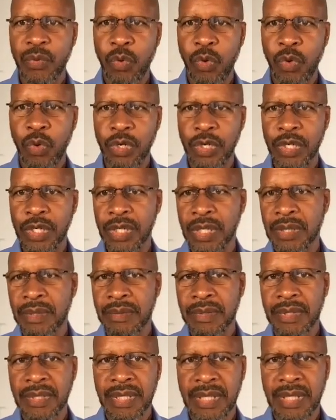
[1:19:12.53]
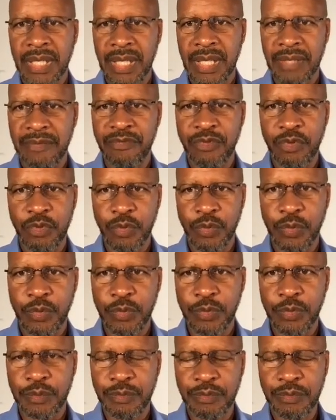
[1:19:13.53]
or if
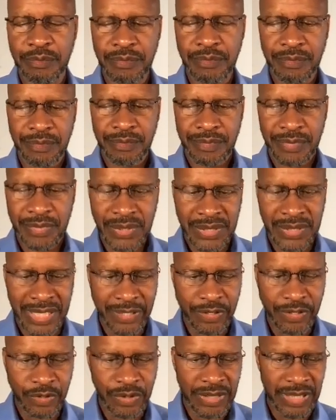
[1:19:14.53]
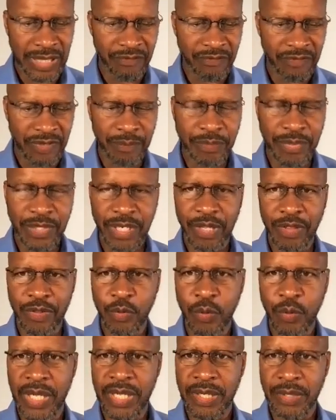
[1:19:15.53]
you set yourself up
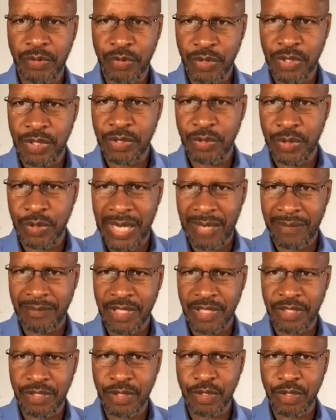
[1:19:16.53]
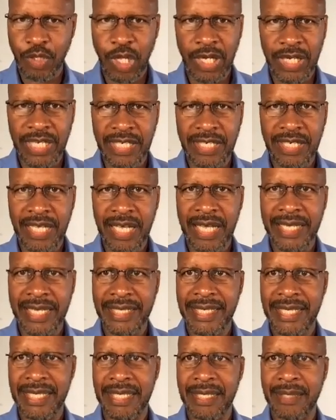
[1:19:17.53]
another way, you have the login
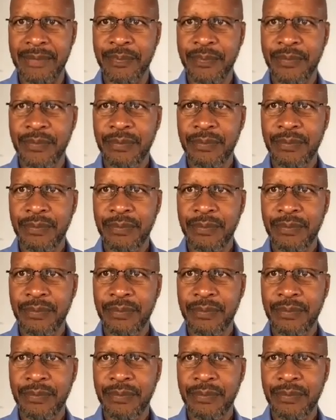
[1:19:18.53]
ID